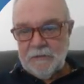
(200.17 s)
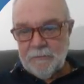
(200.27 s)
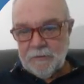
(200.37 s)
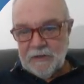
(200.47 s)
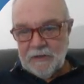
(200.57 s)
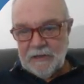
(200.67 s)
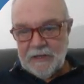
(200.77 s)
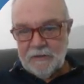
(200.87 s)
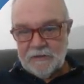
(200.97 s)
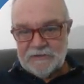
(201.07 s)
Marina
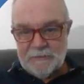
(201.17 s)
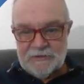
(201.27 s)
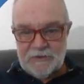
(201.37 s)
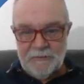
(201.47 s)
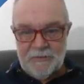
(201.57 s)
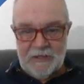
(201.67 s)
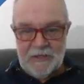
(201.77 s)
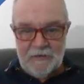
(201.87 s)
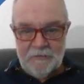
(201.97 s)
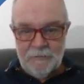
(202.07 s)
Lagos up top
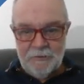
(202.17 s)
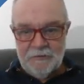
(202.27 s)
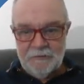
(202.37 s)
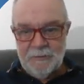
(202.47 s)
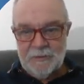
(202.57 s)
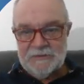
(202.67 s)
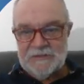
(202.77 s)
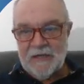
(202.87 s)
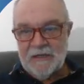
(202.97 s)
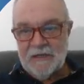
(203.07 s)
there, Marina Rubicon's
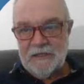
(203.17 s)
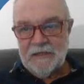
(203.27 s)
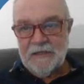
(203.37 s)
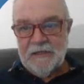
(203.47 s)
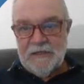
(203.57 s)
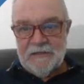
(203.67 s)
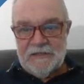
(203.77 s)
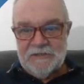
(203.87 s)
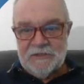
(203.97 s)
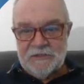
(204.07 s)
down here.
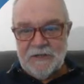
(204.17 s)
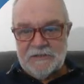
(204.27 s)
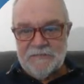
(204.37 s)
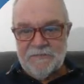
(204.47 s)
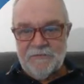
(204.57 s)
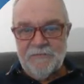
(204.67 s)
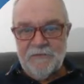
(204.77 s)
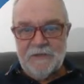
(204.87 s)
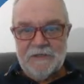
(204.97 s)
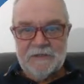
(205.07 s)
These are the tracks of the
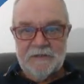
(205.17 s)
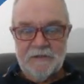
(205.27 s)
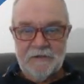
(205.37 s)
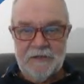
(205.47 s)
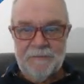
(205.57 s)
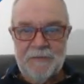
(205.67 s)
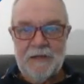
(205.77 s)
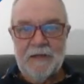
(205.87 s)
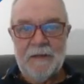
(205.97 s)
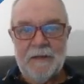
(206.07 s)
fleet, all right?
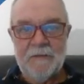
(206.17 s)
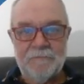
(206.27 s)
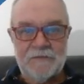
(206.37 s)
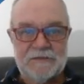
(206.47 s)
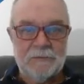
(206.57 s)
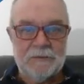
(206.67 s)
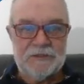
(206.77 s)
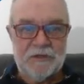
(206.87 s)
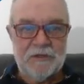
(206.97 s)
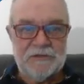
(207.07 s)
And the first thing I want to
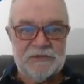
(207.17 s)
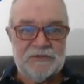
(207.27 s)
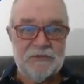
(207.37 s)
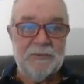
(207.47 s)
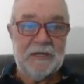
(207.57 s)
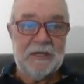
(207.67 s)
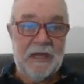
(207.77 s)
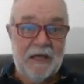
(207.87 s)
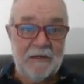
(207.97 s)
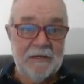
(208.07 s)
show you, just zooming in
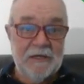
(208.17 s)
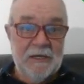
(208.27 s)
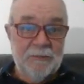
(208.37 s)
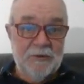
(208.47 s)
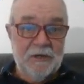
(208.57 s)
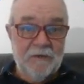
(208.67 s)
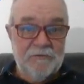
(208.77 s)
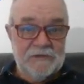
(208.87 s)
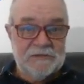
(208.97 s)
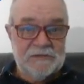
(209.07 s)
and out, pretty
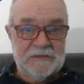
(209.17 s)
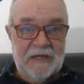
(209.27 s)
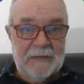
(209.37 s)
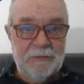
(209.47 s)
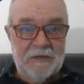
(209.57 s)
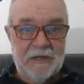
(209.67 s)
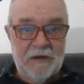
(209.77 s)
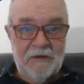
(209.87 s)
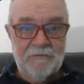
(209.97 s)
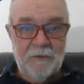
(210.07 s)
obvious, it's labelled
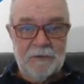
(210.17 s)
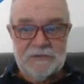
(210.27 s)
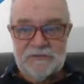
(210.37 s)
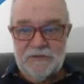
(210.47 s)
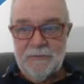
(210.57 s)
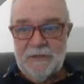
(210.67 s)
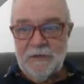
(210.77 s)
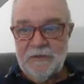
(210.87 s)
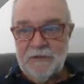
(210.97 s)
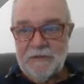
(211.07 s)
there. If I want to zoom in
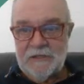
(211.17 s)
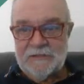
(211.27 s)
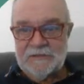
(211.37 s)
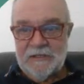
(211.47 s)
on the things,